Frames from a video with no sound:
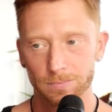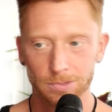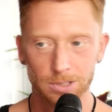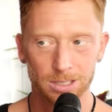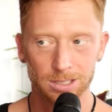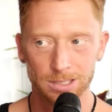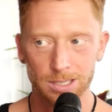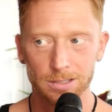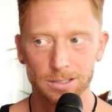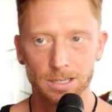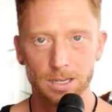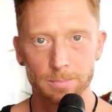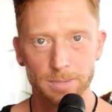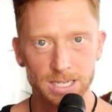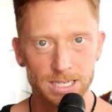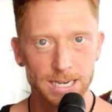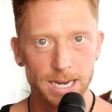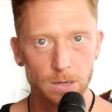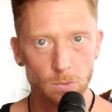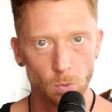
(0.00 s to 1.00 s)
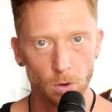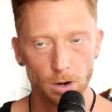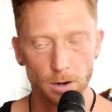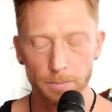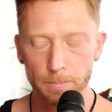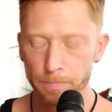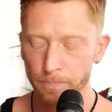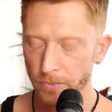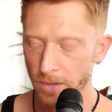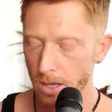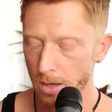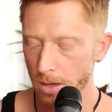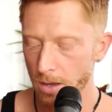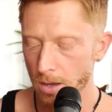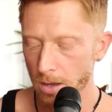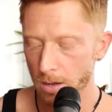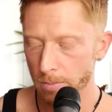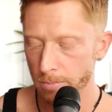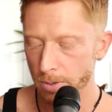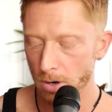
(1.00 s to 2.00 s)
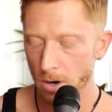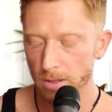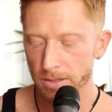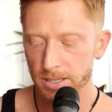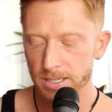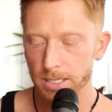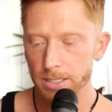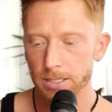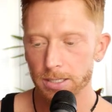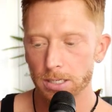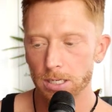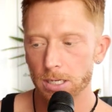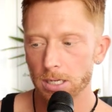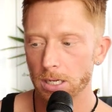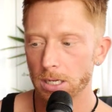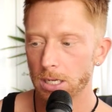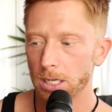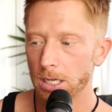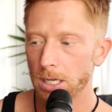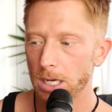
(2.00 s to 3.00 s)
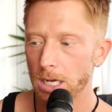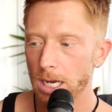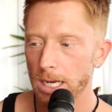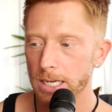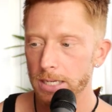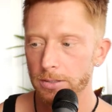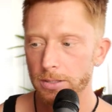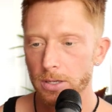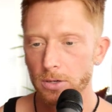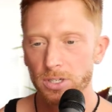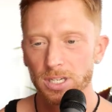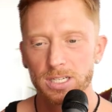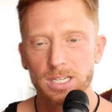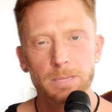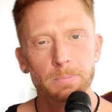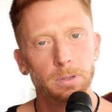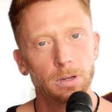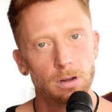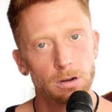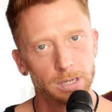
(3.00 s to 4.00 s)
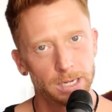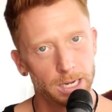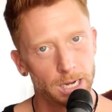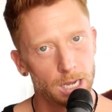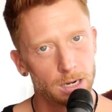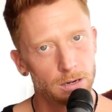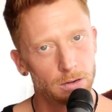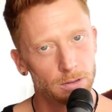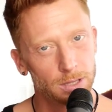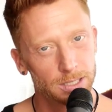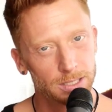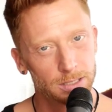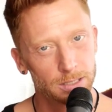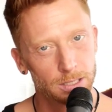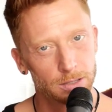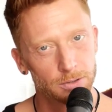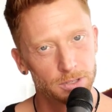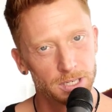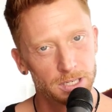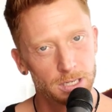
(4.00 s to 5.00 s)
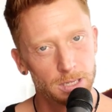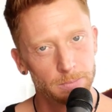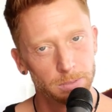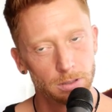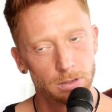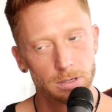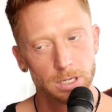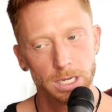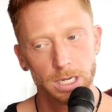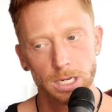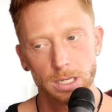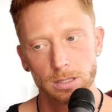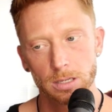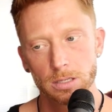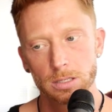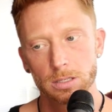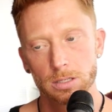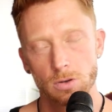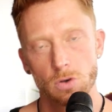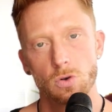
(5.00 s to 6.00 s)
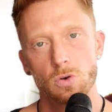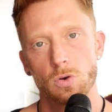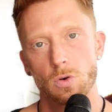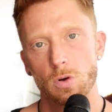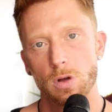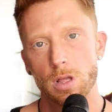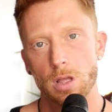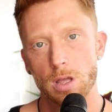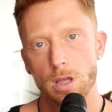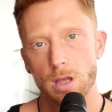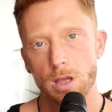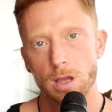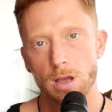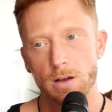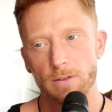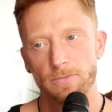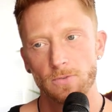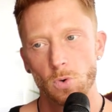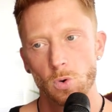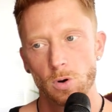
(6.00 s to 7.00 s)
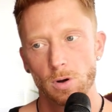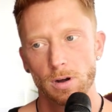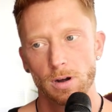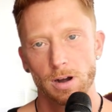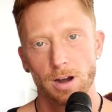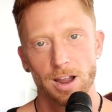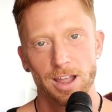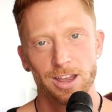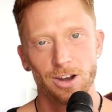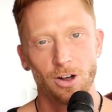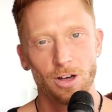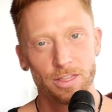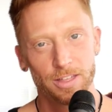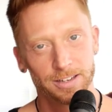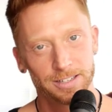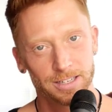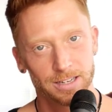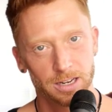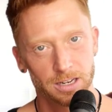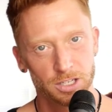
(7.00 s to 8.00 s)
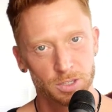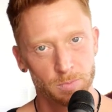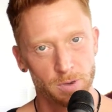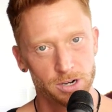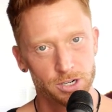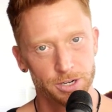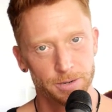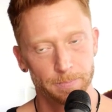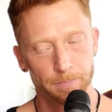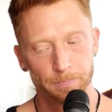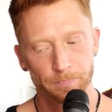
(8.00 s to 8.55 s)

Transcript: Sounds like a mundane word. But authenticity is, there's a deep longing. I know that there's a deep longing in the soul for an authentic expression.